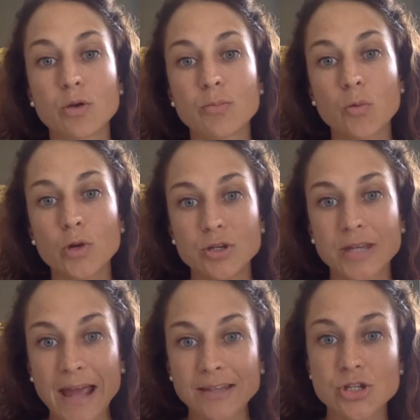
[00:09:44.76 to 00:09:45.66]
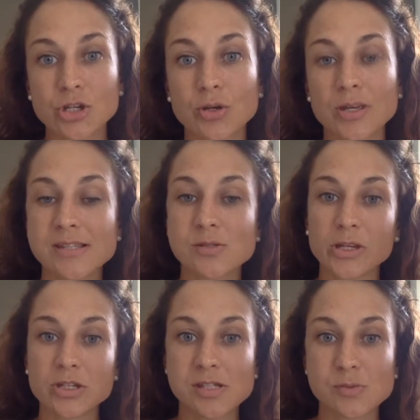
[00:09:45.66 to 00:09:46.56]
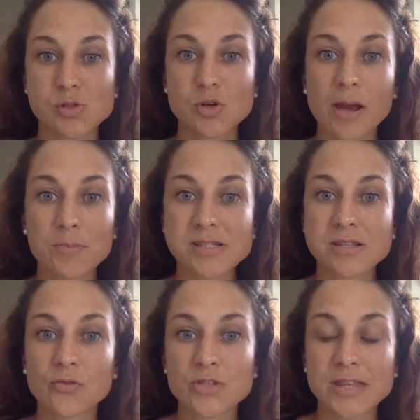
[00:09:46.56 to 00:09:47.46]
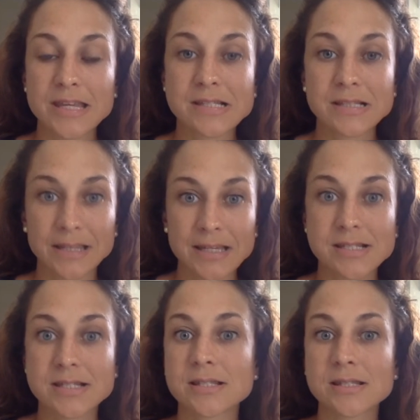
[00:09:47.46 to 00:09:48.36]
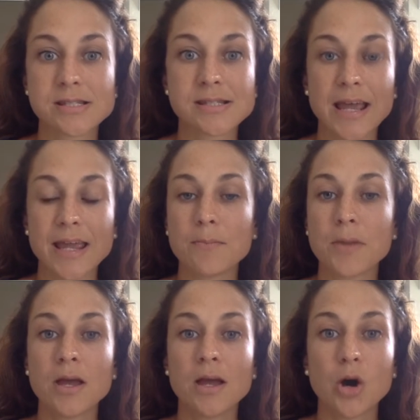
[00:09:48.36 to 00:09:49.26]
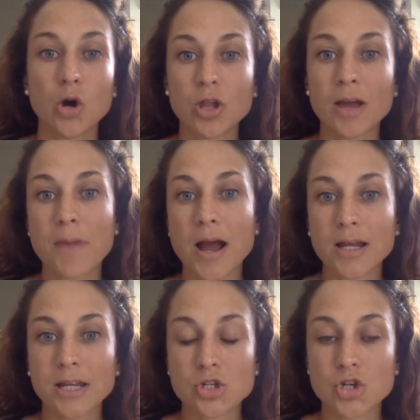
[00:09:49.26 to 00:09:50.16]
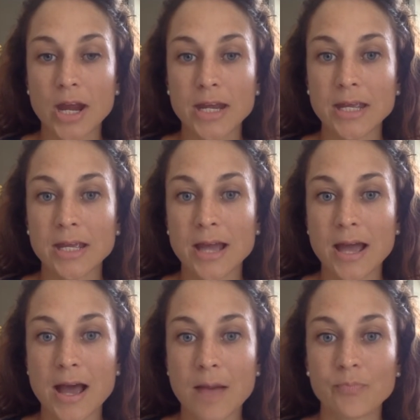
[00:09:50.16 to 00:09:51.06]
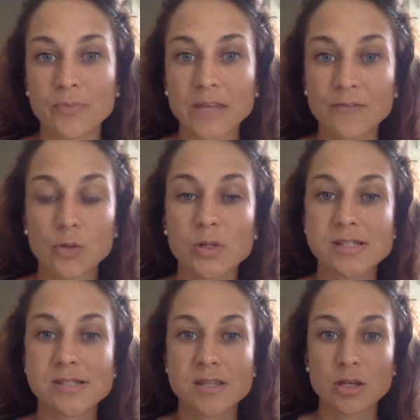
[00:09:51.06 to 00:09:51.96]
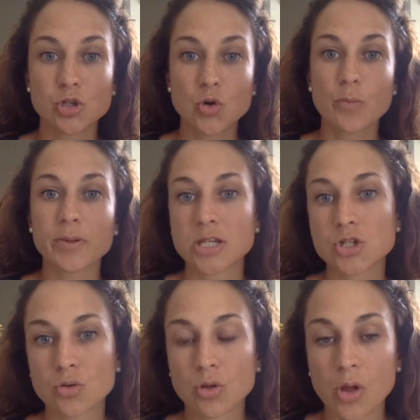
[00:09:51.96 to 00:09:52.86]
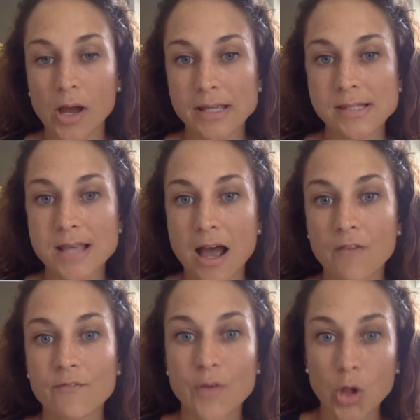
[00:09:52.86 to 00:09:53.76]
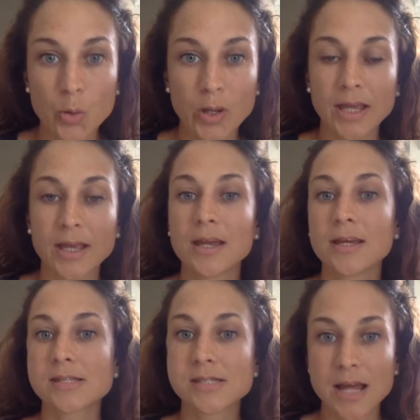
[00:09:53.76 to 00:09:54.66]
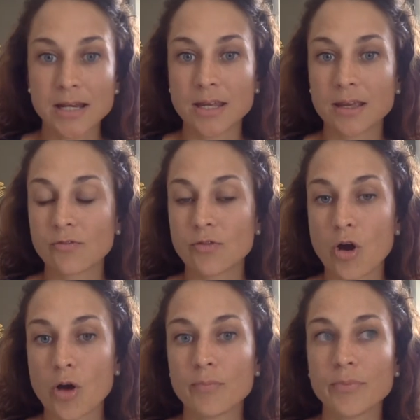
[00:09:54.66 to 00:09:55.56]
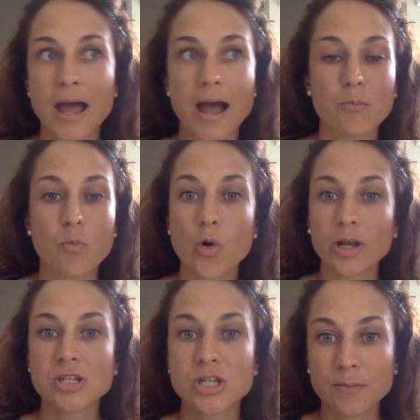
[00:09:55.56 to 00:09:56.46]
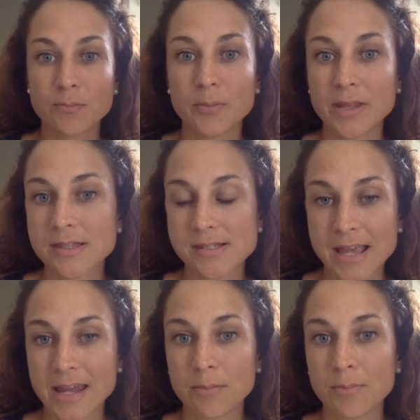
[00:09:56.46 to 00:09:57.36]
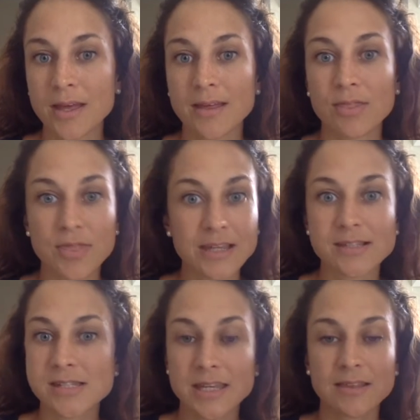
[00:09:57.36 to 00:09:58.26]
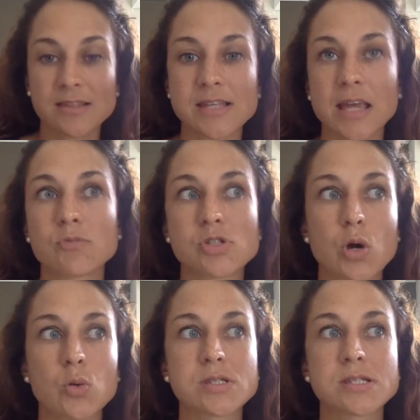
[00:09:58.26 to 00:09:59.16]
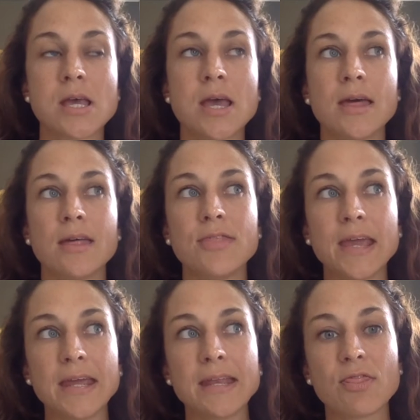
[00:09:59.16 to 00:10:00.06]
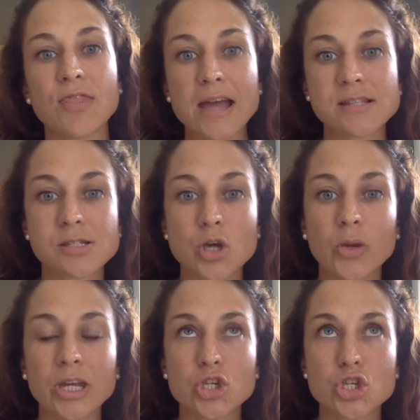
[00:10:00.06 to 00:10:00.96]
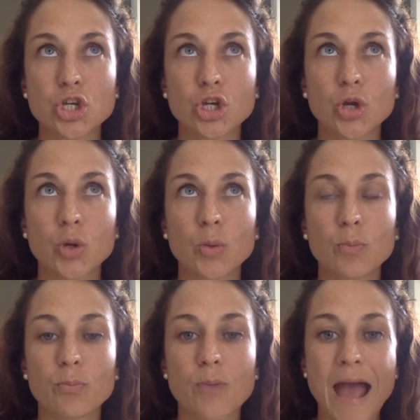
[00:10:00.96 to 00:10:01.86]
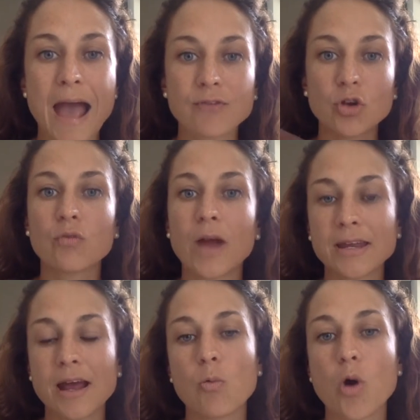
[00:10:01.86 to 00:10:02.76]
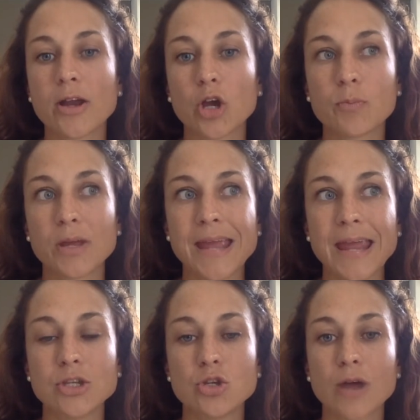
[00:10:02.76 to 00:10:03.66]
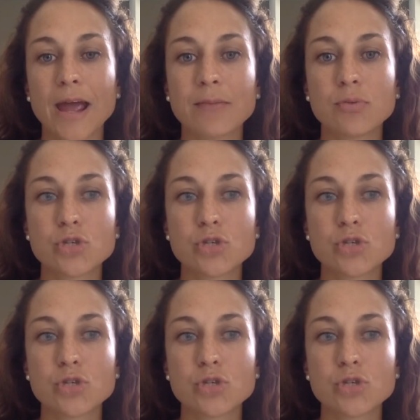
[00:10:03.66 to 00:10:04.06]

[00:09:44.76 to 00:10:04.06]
But what you can do is when you subscribe yourself to these lists, the same online marketing training influencers that your potential clients are following, studying from, wanting to implement the same things to get the same results, then that's going to have your radar wide open and you're able